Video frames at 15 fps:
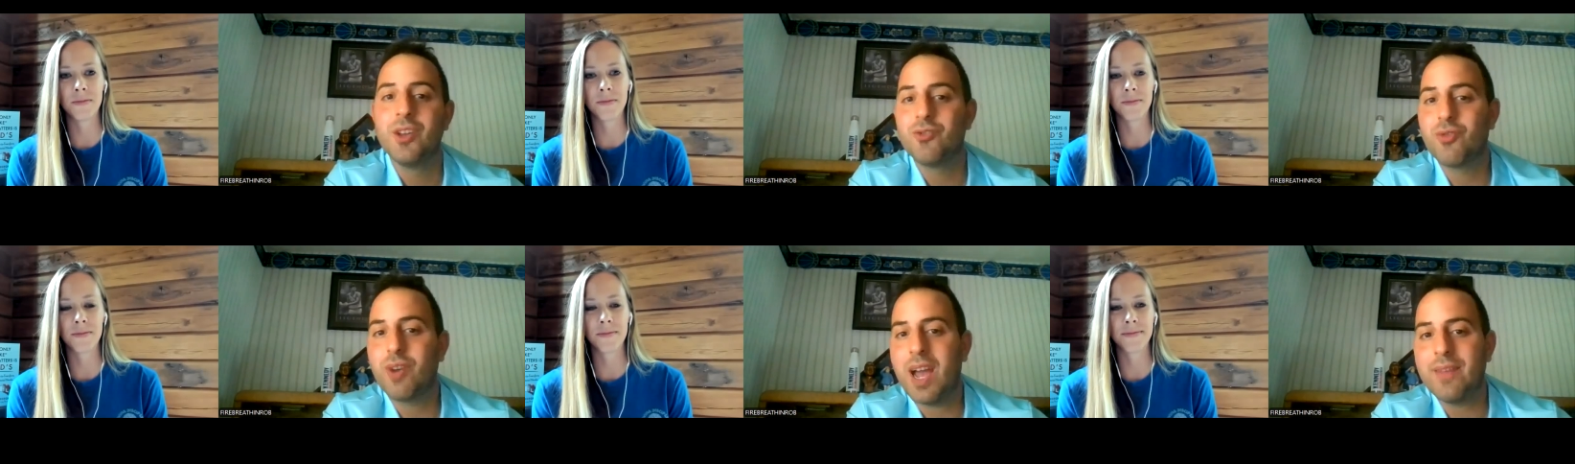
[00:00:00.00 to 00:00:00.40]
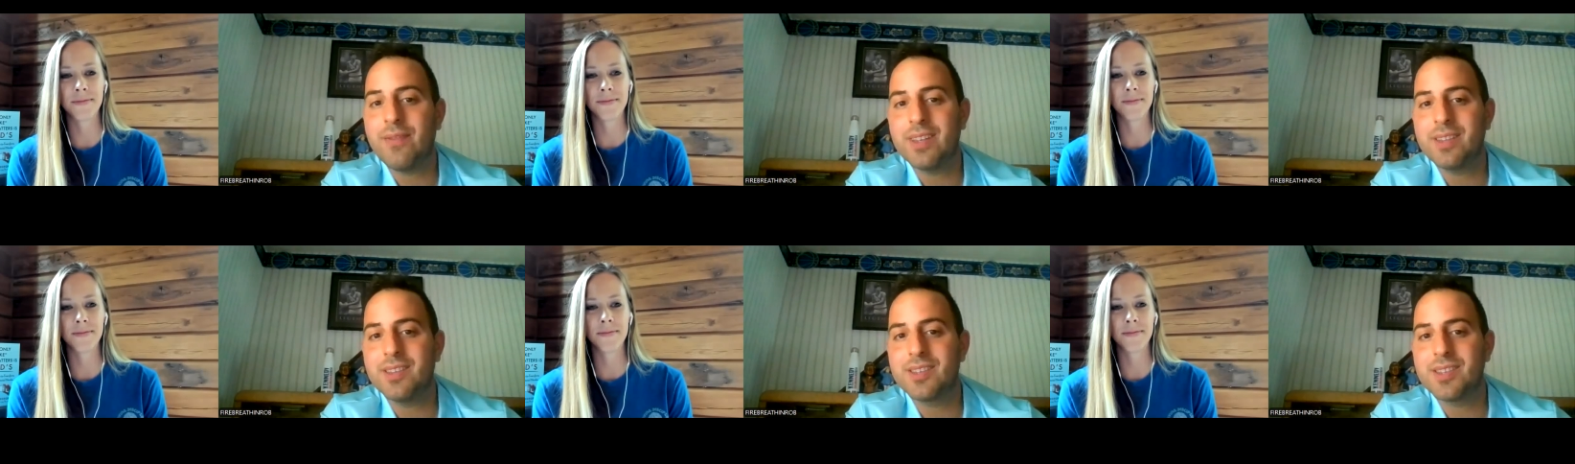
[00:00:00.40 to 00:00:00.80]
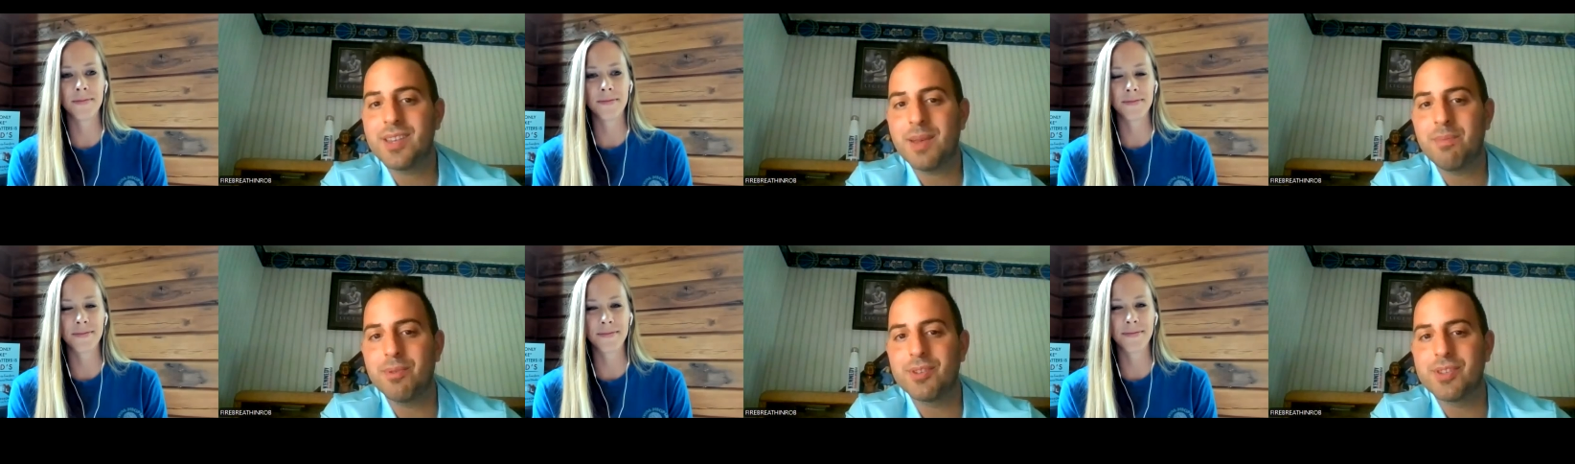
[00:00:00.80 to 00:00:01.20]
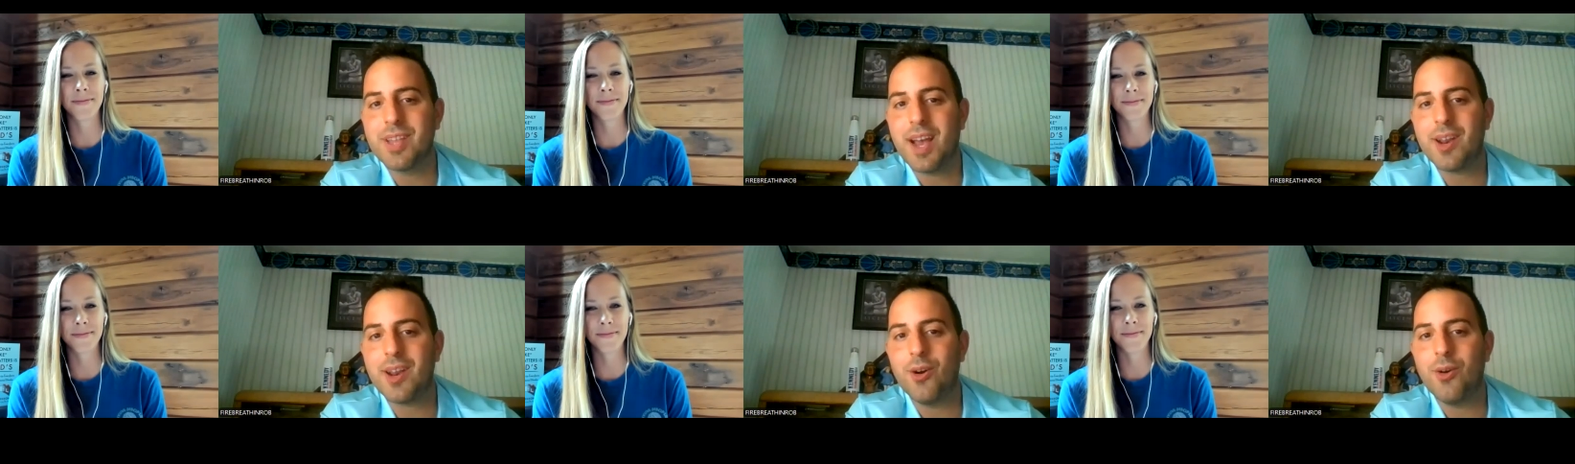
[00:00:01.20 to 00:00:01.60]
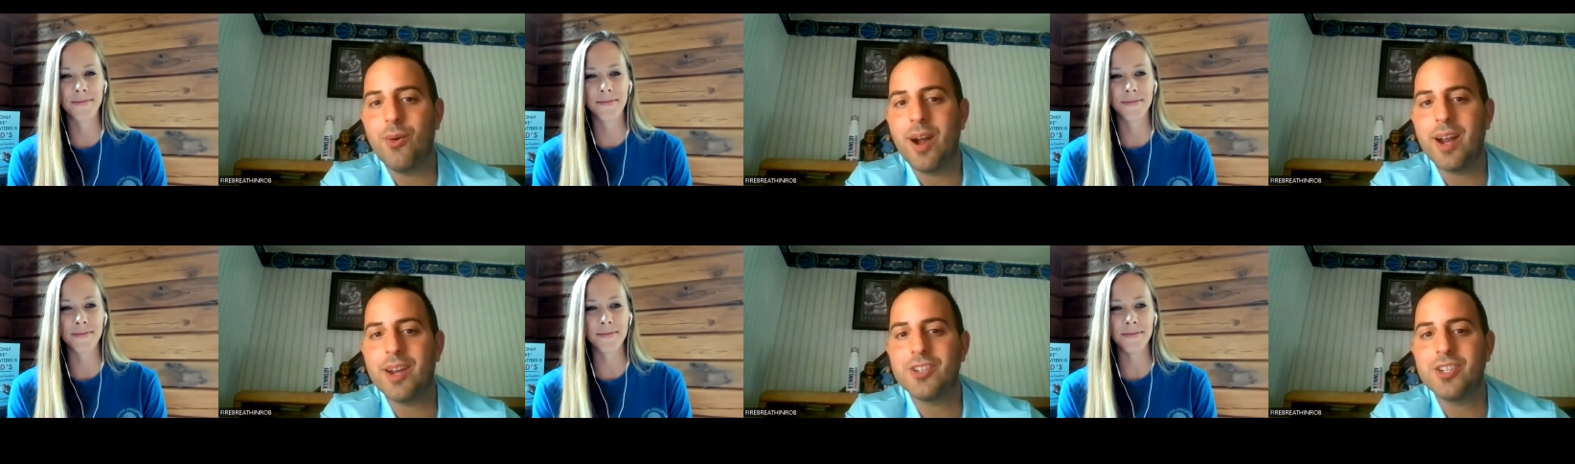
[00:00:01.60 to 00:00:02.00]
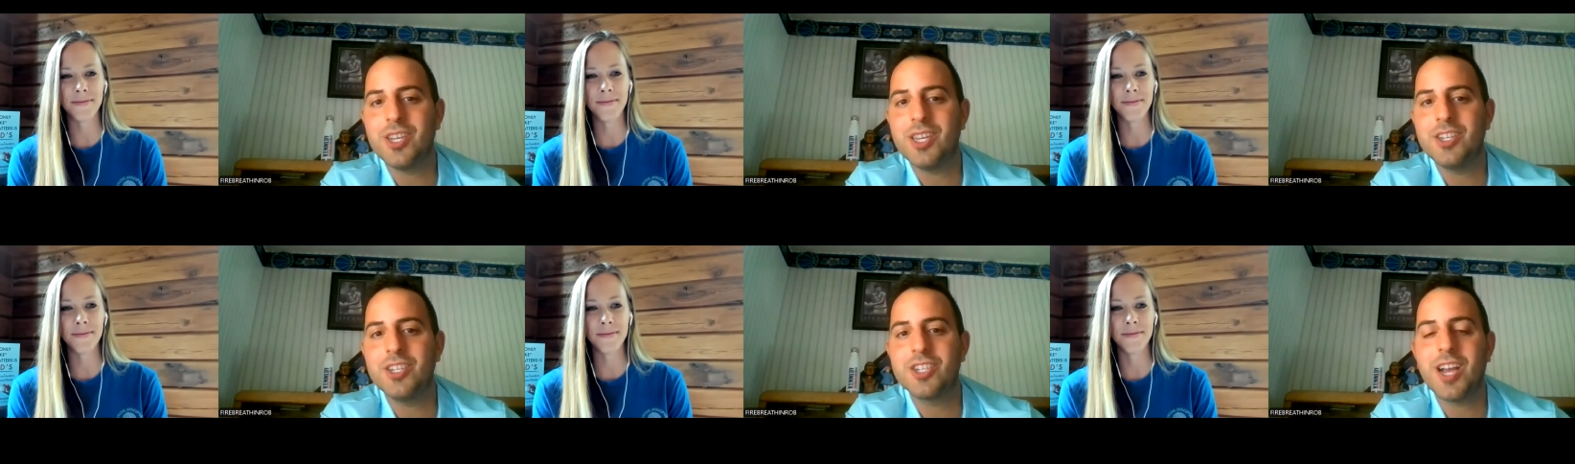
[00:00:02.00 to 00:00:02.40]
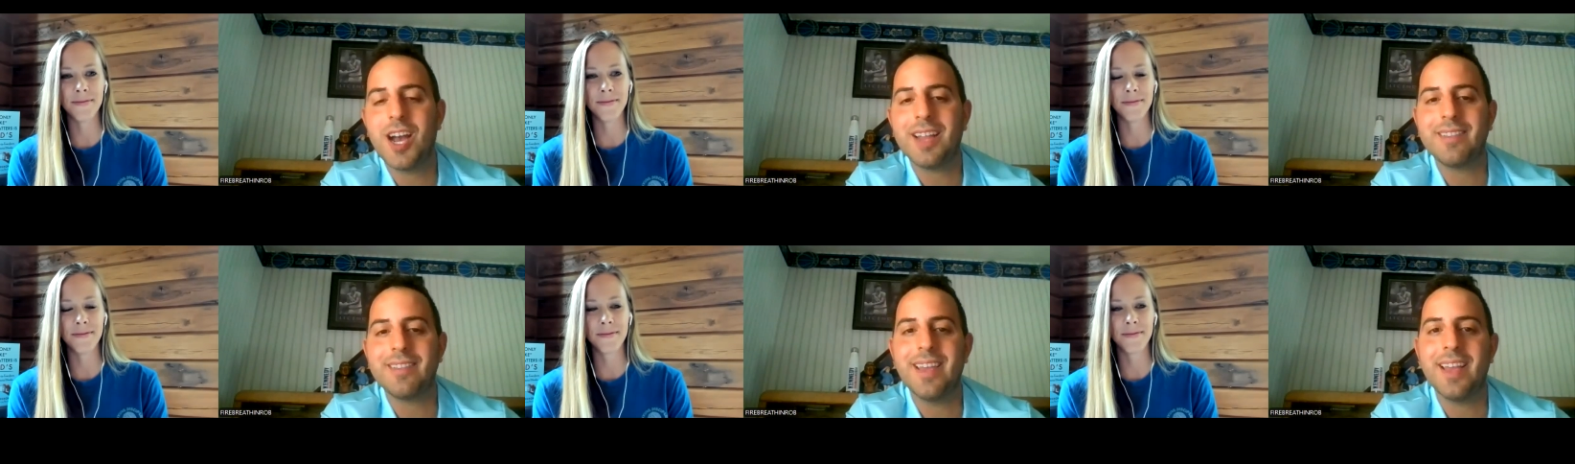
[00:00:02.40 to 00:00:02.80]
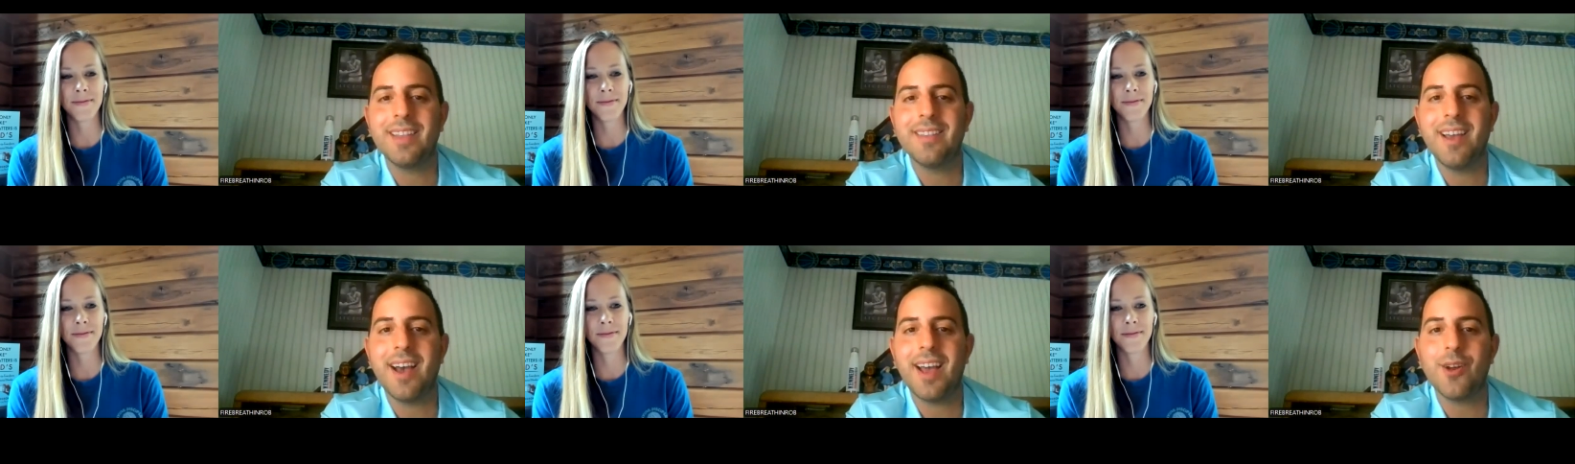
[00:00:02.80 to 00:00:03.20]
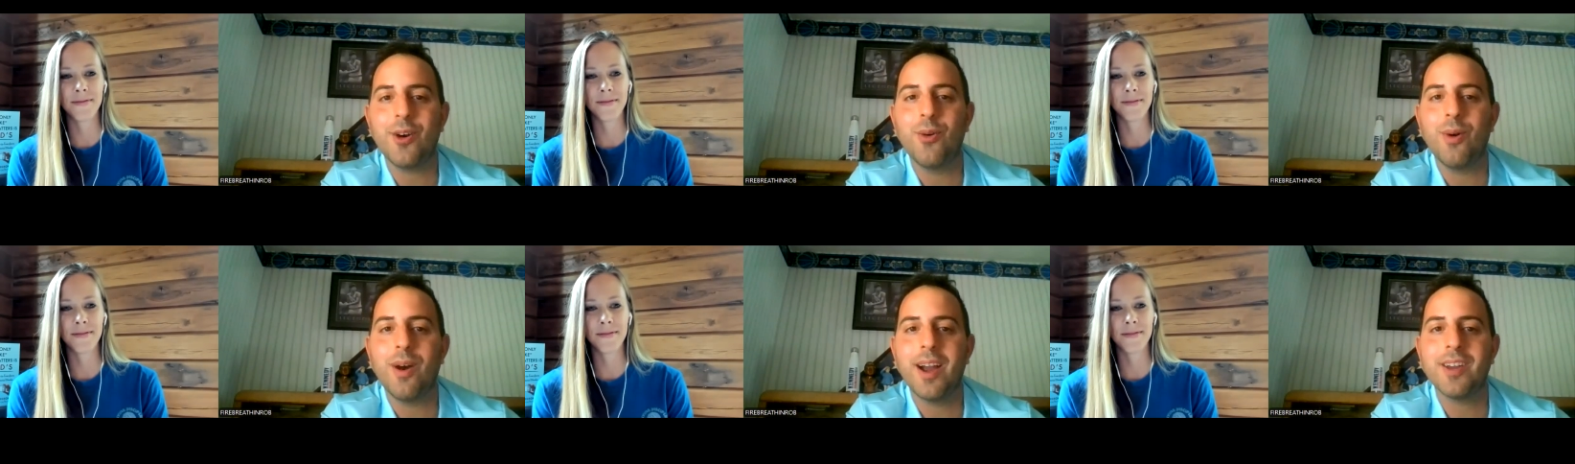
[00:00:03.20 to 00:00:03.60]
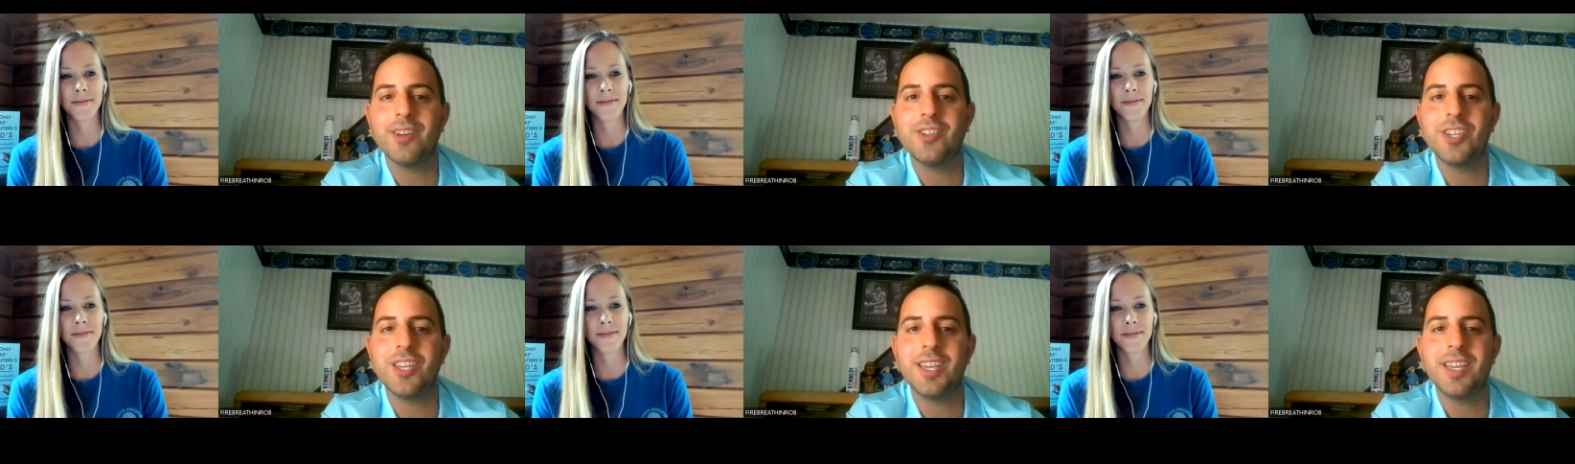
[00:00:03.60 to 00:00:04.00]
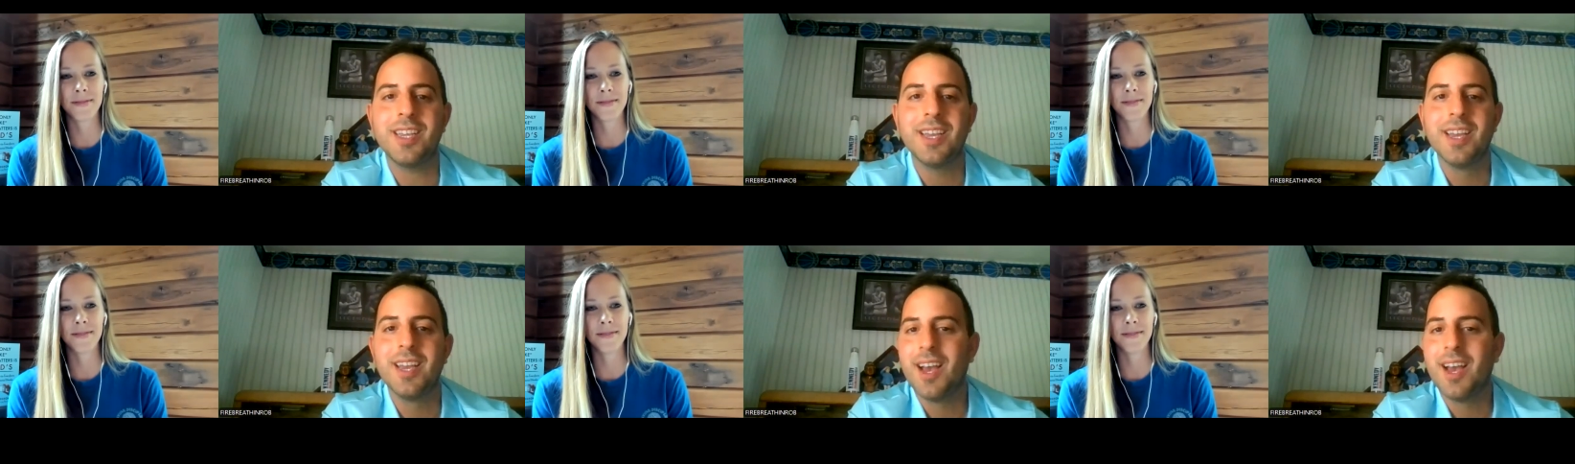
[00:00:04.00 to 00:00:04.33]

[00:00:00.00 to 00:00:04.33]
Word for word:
Speaker 1: drivingdisciples.org, shotdead.org,